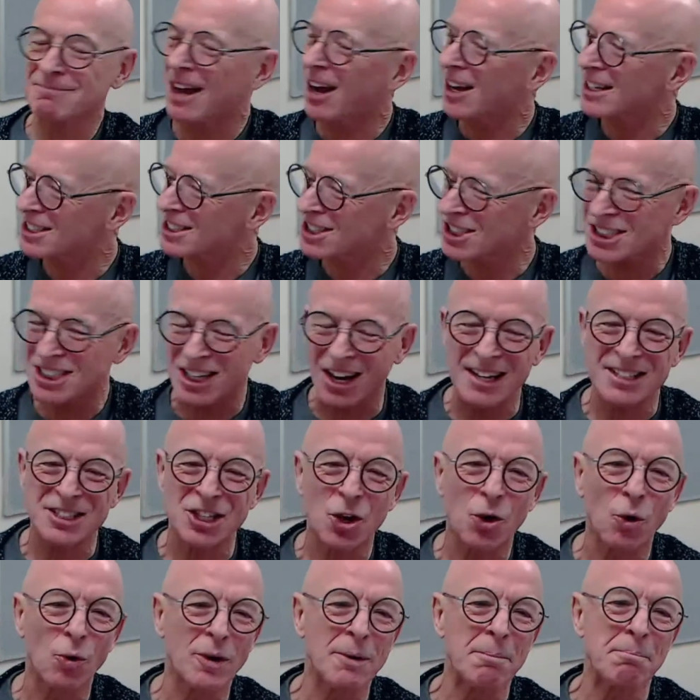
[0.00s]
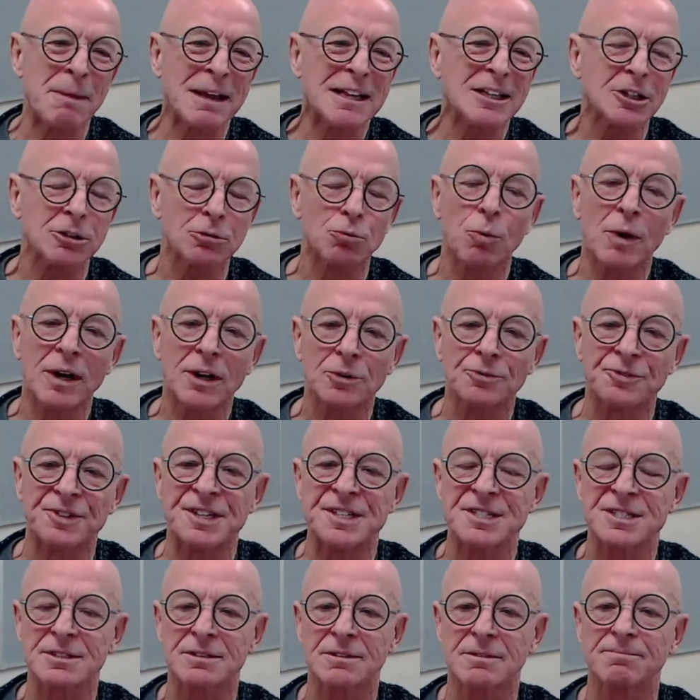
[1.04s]
I'd just like to call it mental
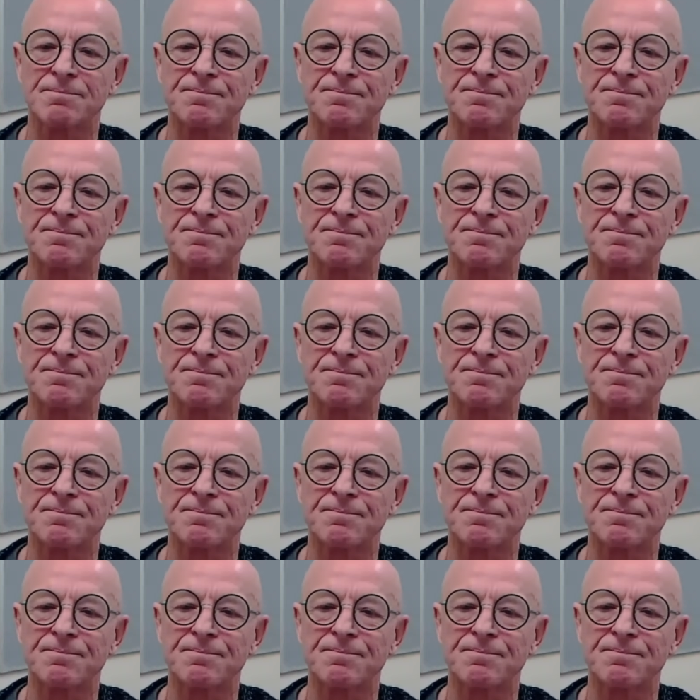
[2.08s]
wellness.